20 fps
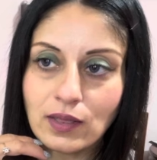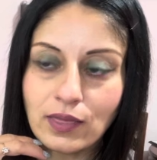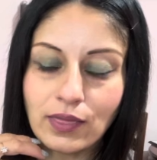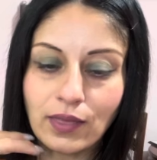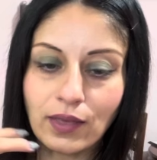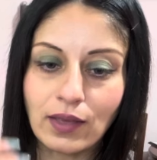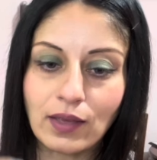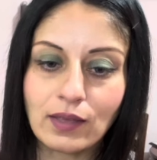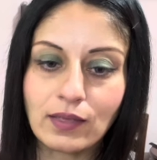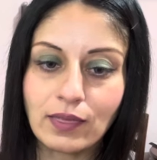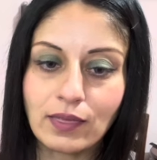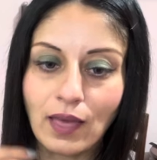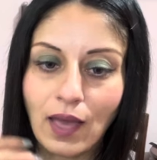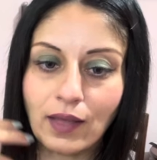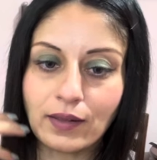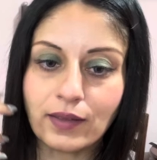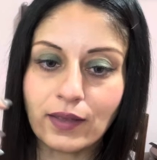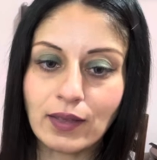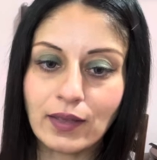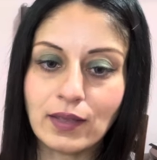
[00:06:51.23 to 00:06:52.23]
think
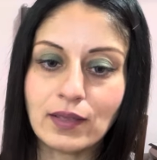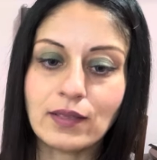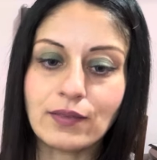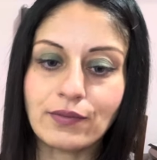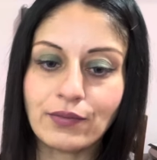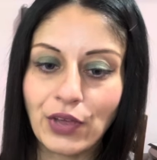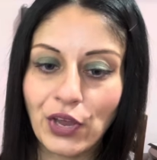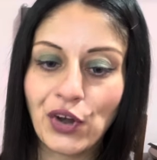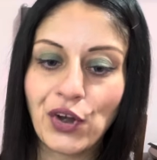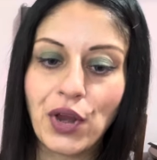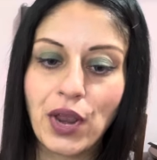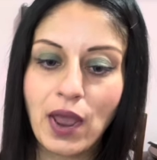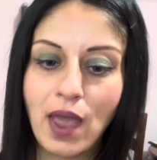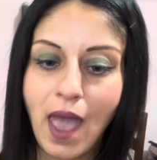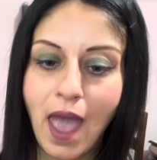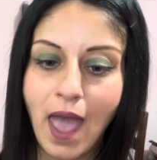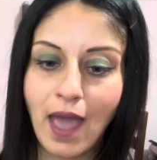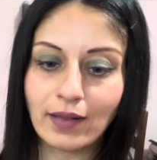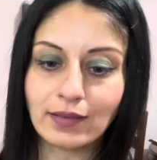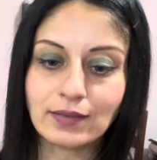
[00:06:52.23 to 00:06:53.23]
that he's very
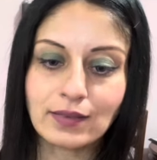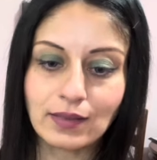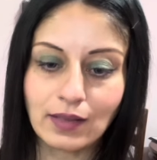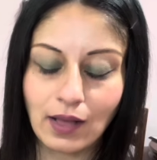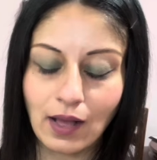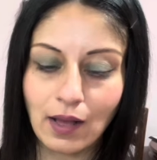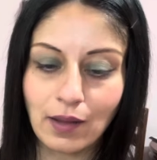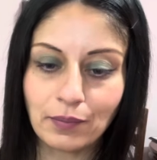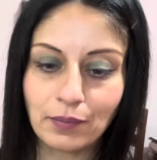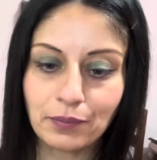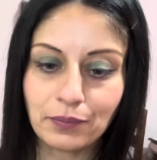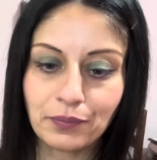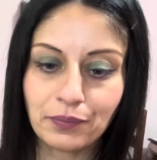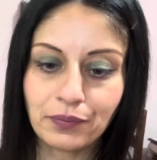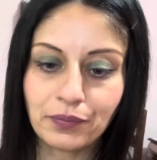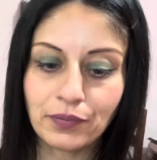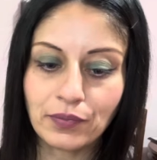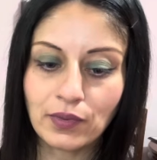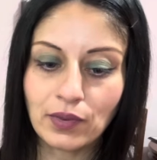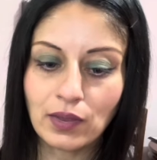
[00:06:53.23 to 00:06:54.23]
handsome,
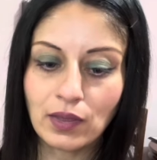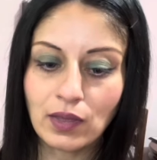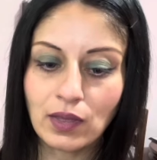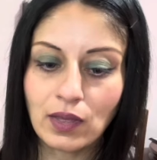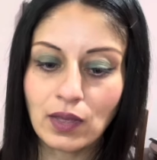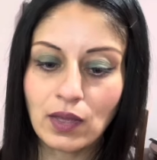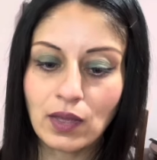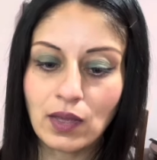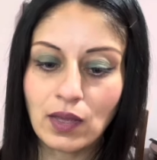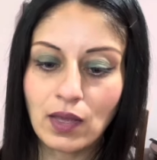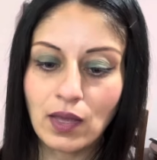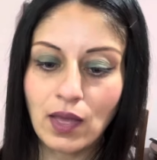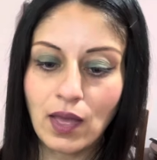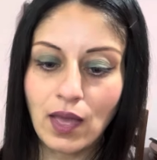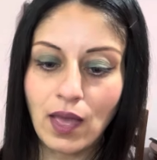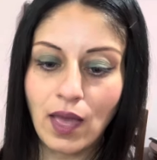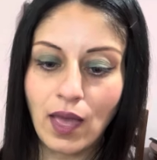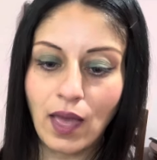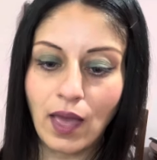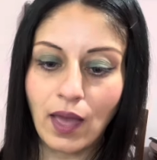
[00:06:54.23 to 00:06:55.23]

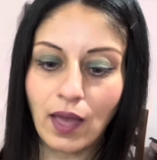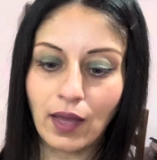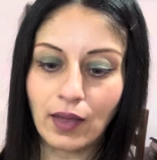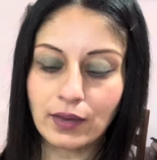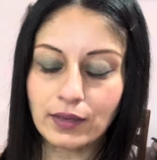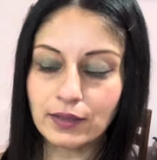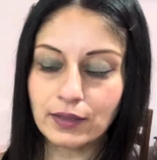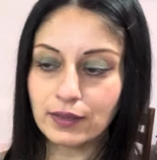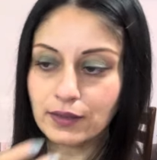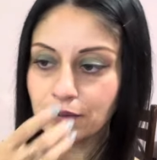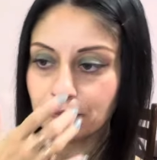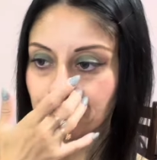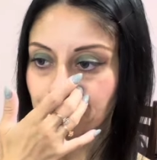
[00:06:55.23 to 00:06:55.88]
and